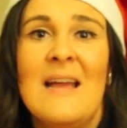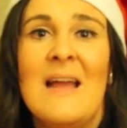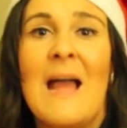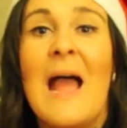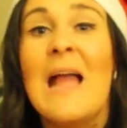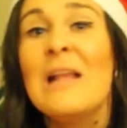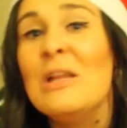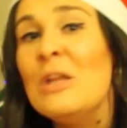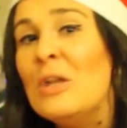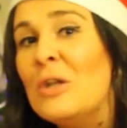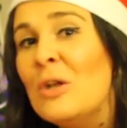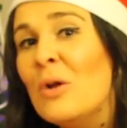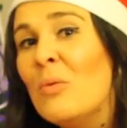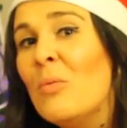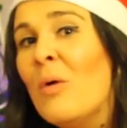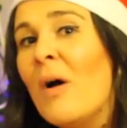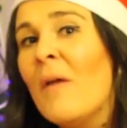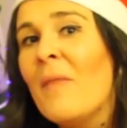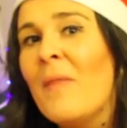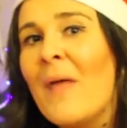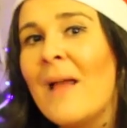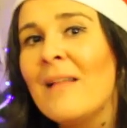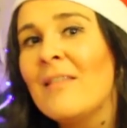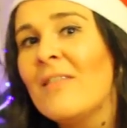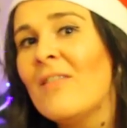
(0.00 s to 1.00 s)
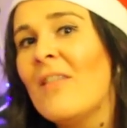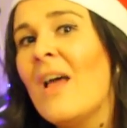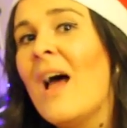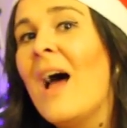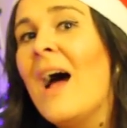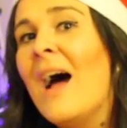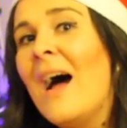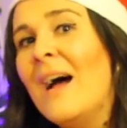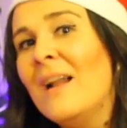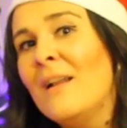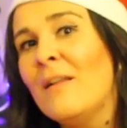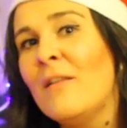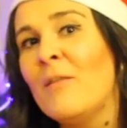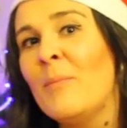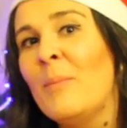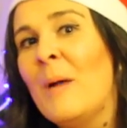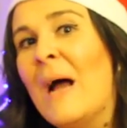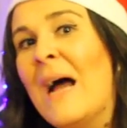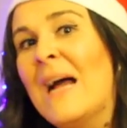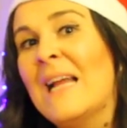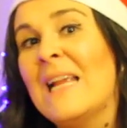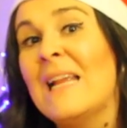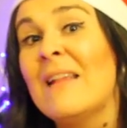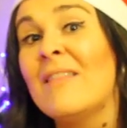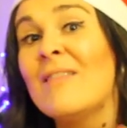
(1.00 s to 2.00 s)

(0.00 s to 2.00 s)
And you know what? That's the hardest part,